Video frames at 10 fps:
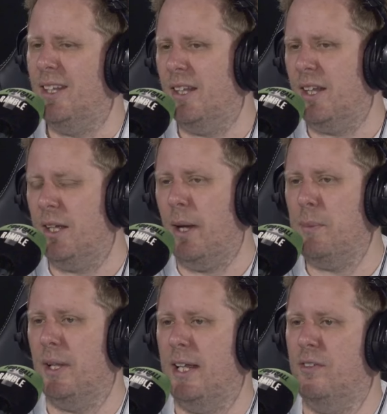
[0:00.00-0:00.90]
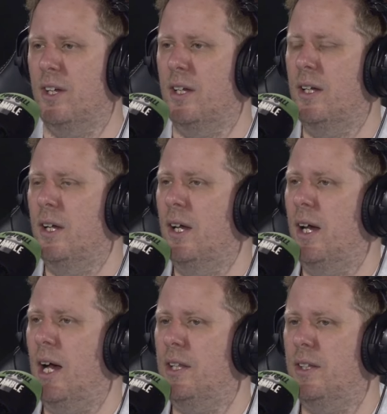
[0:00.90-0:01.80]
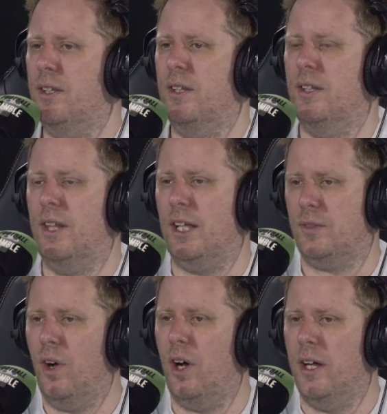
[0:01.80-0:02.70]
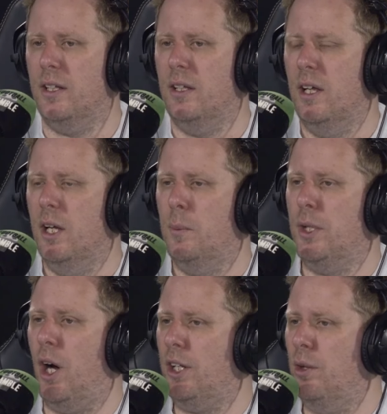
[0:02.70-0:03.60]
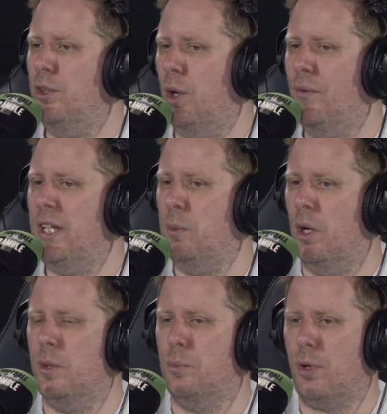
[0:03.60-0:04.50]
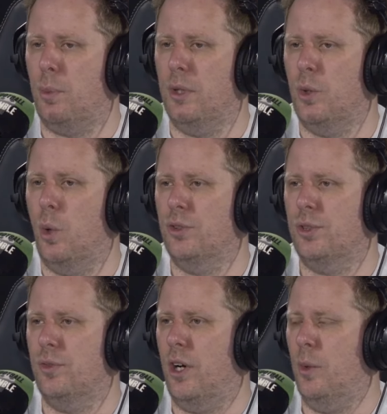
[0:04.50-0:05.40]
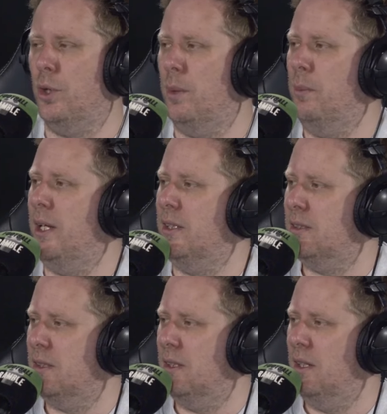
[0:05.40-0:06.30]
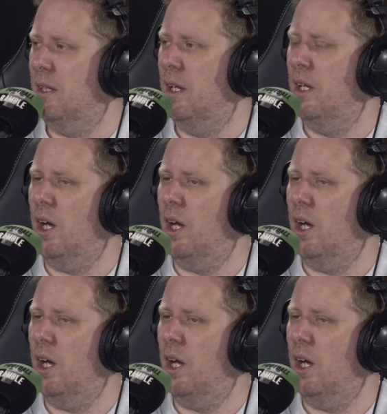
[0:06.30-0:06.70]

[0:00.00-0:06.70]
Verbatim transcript: they, they may believe it, and that's fine. But I don't know if anyone can properly quantify what it means. Mm -hmm.